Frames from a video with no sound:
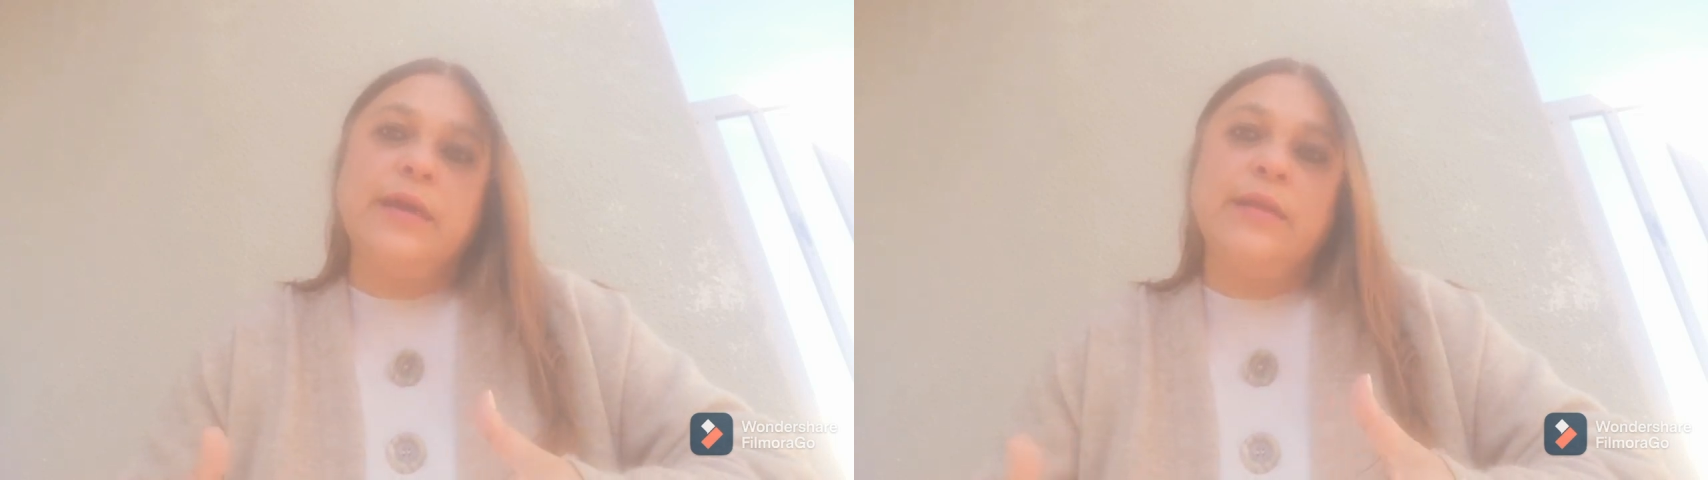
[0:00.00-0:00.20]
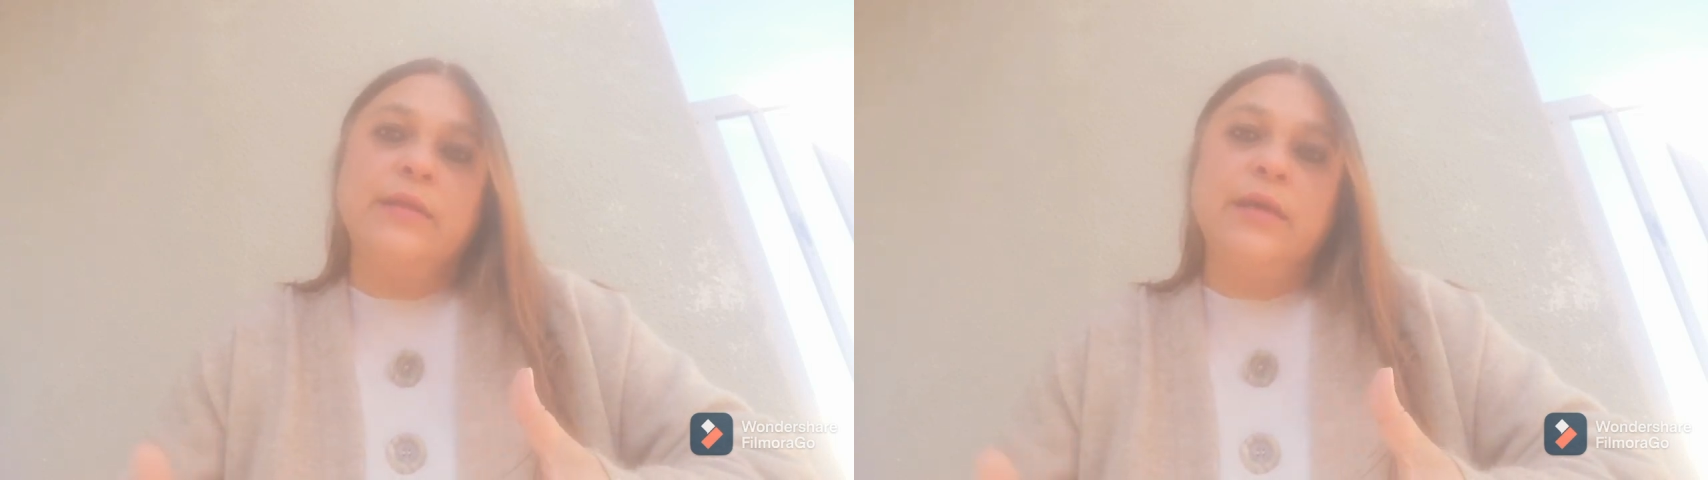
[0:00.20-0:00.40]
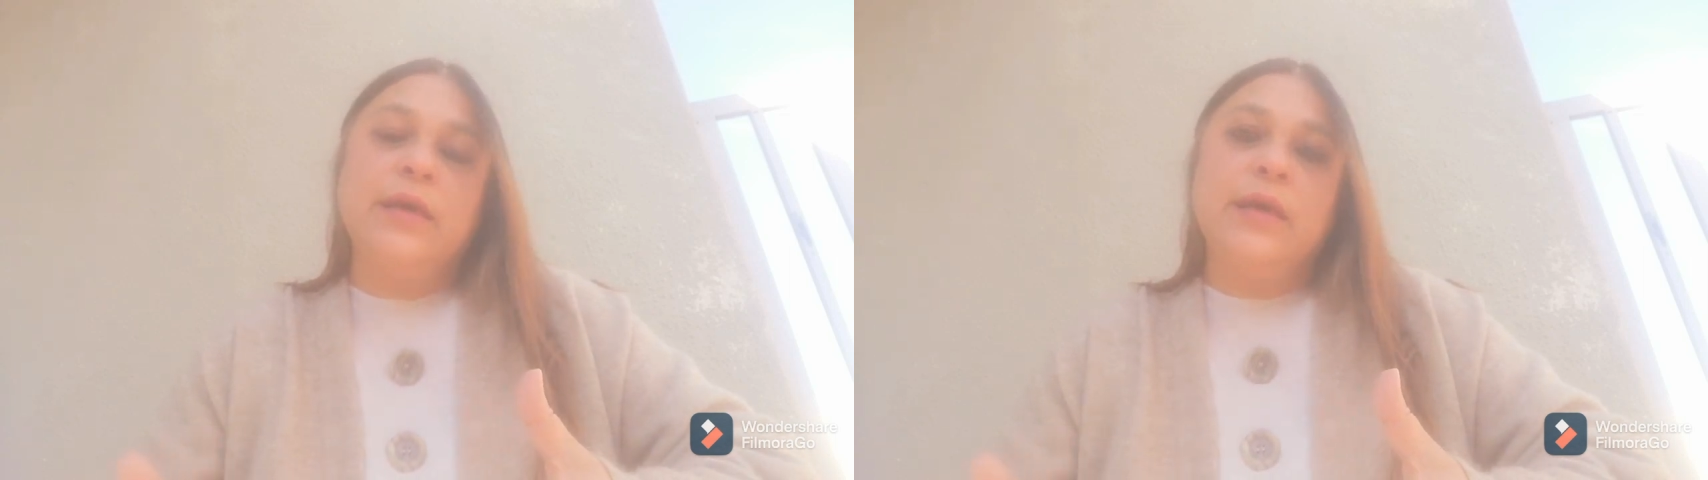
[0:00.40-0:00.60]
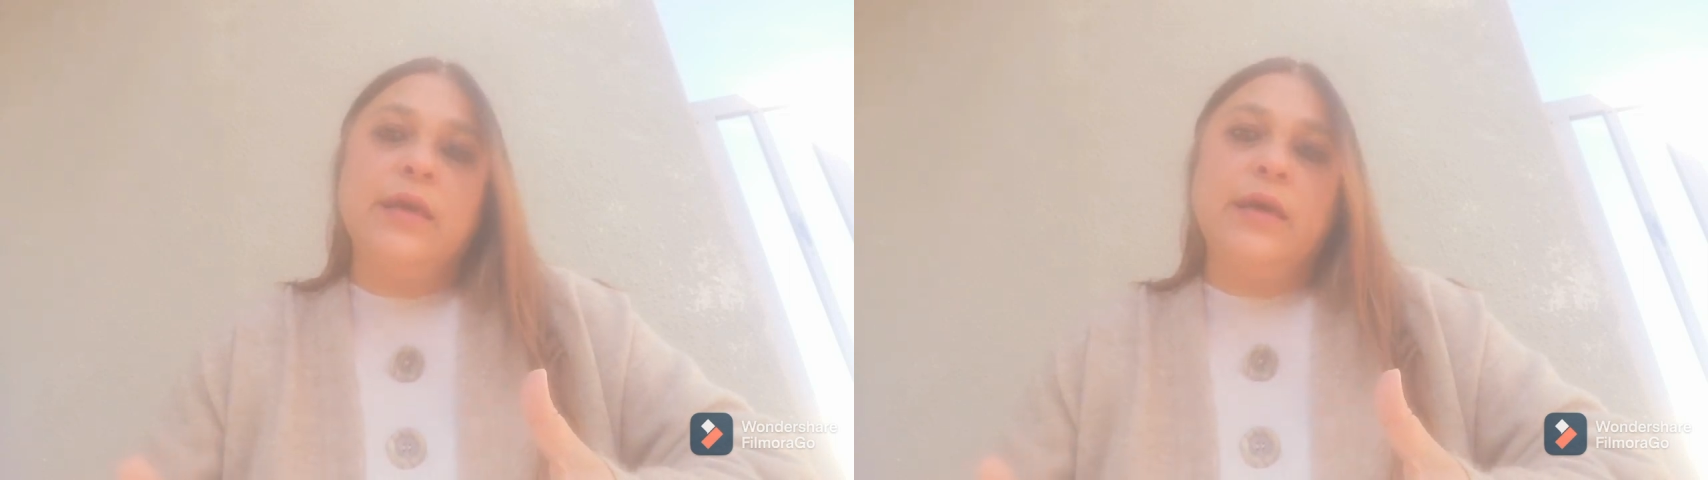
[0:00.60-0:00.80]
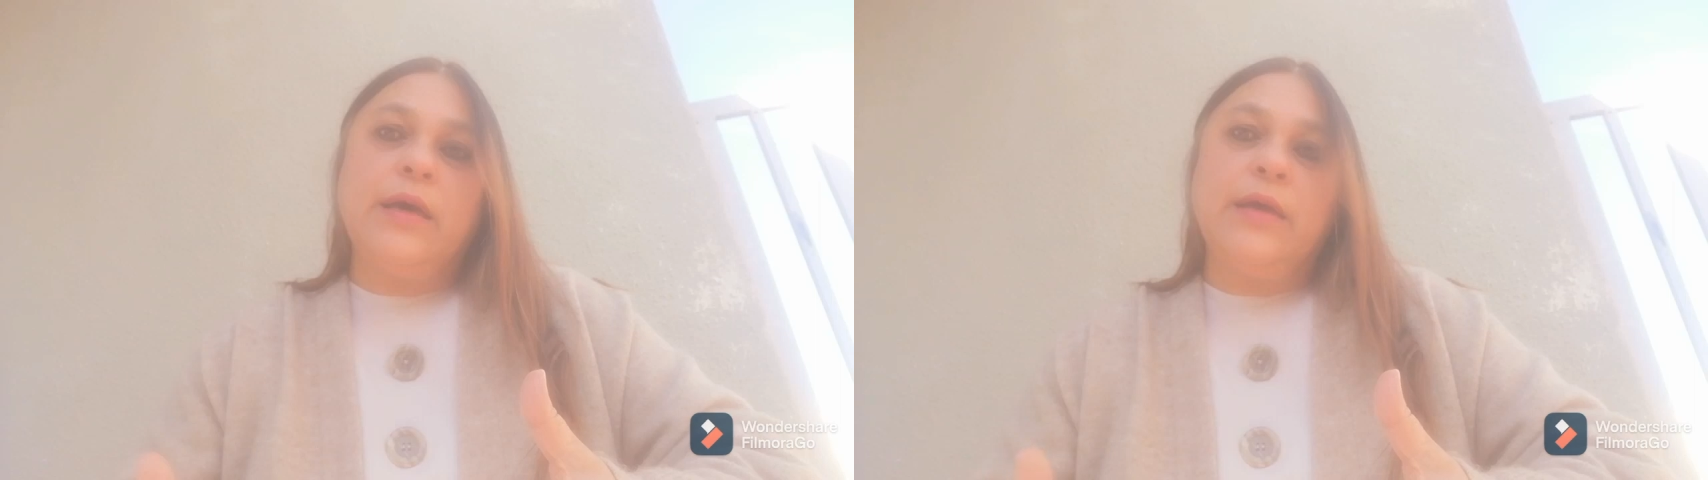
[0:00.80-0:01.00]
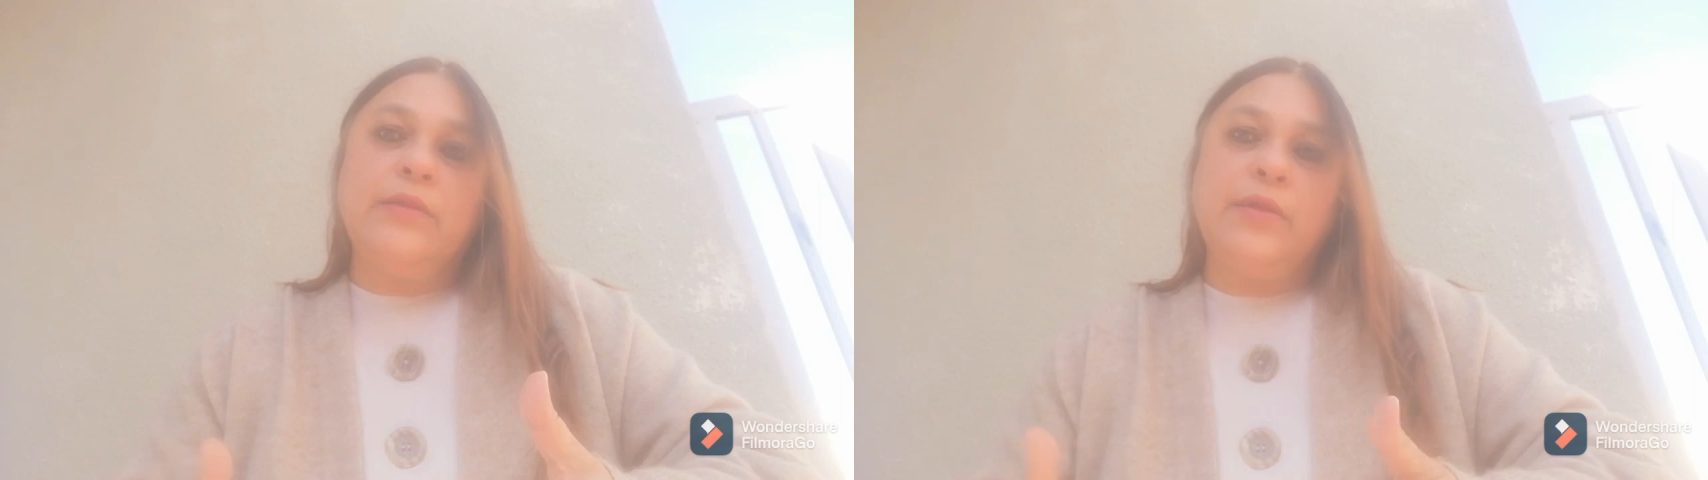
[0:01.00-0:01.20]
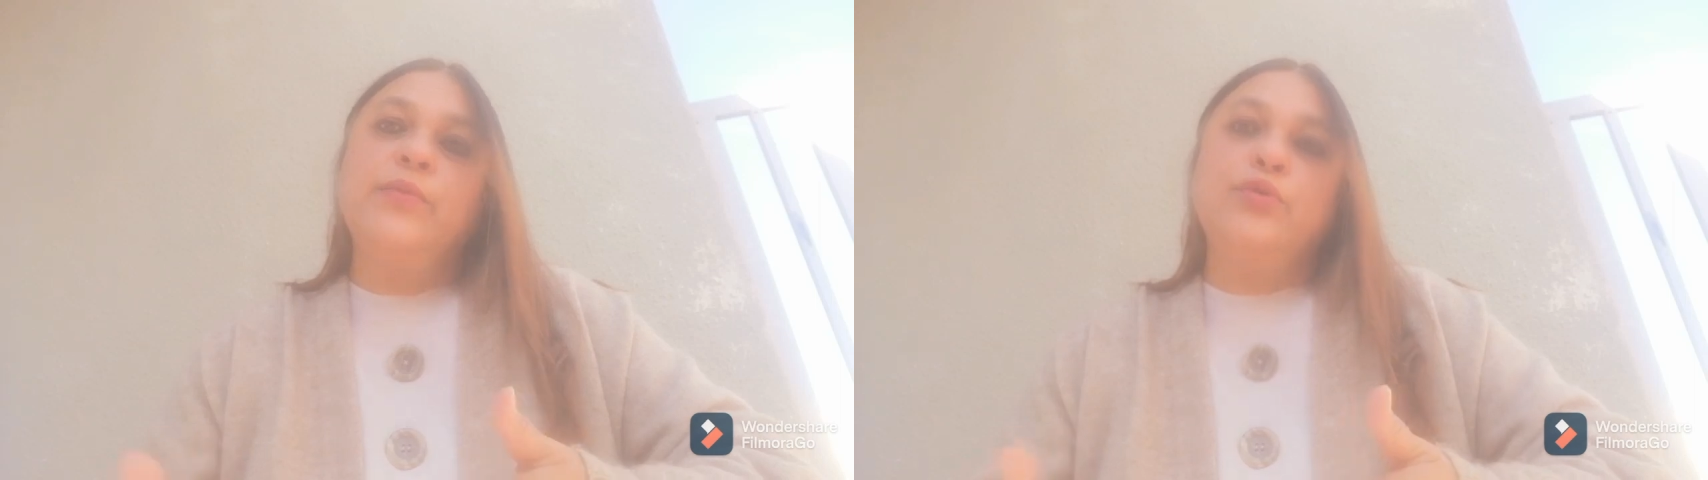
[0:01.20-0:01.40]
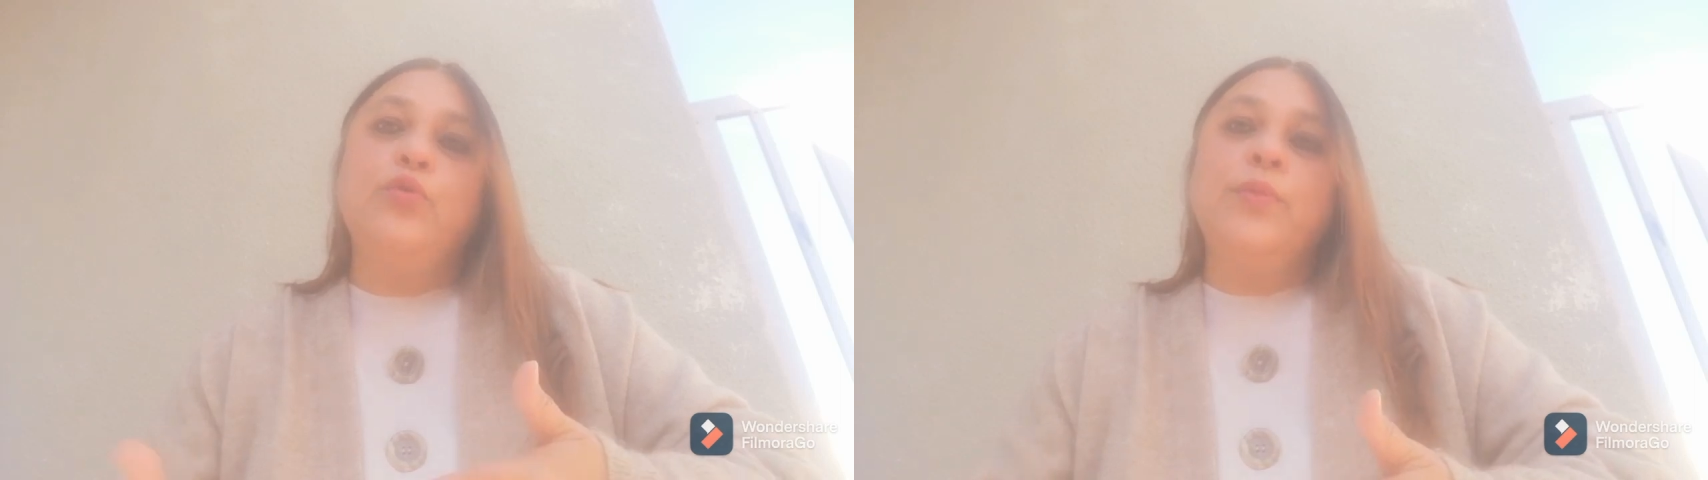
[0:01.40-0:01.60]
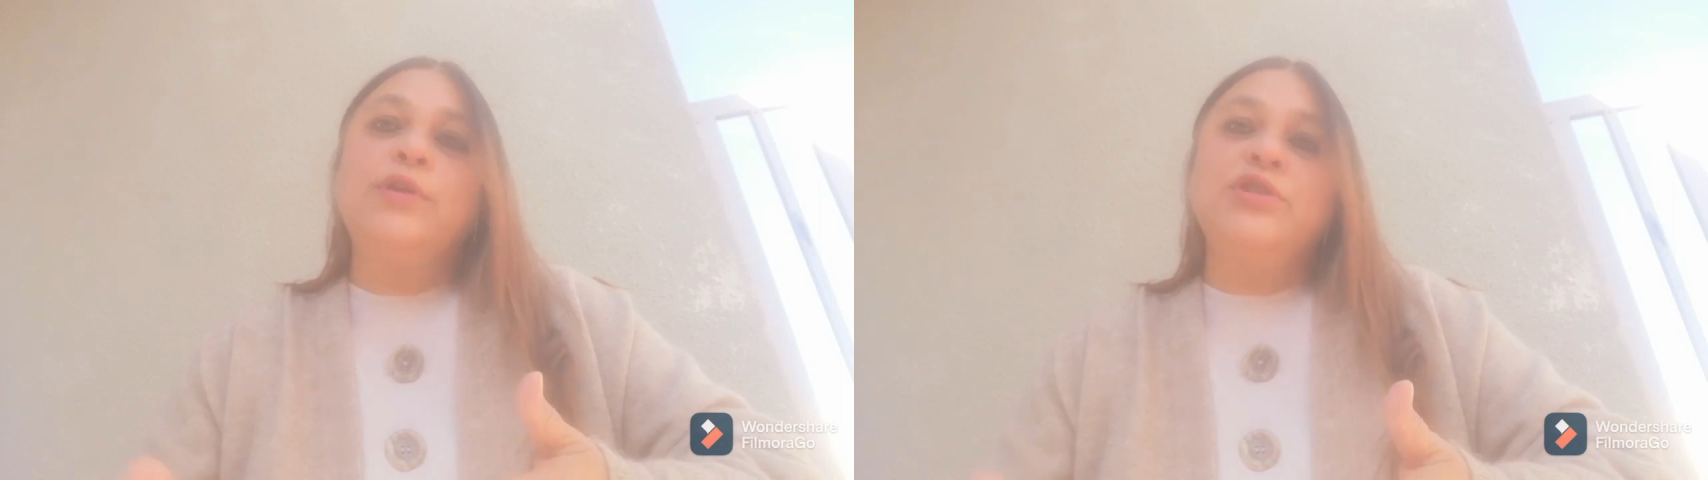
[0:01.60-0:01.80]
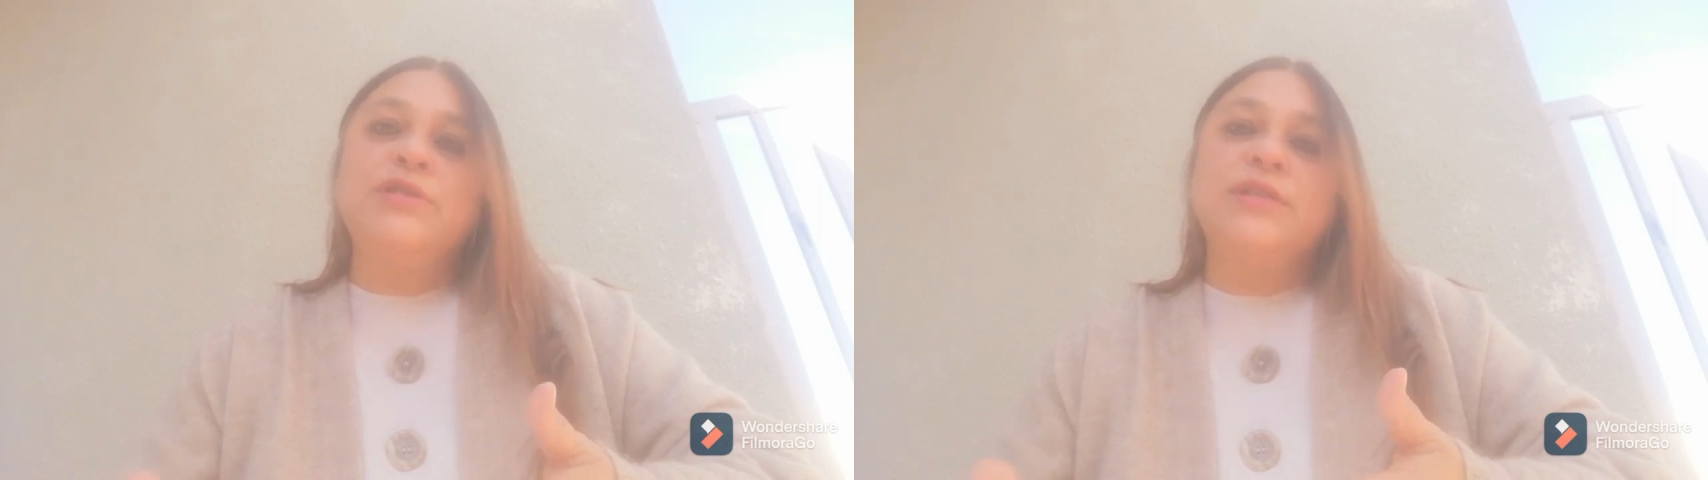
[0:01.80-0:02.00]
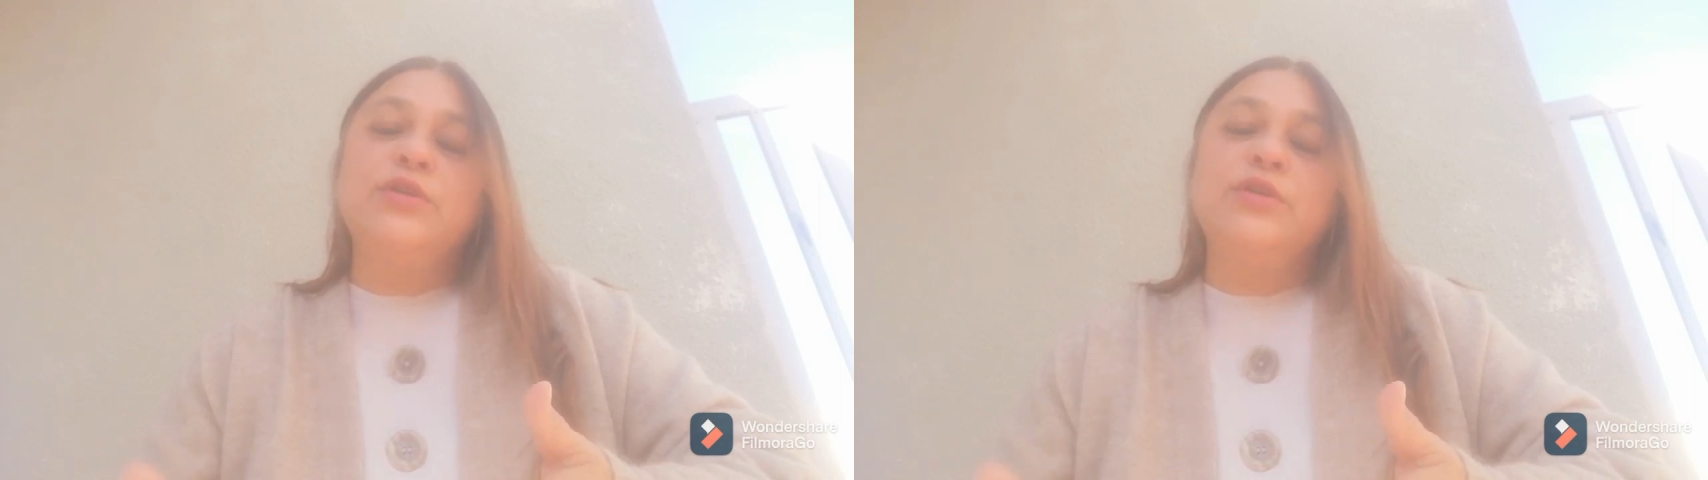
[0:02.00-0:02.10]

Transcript: can, they will normally just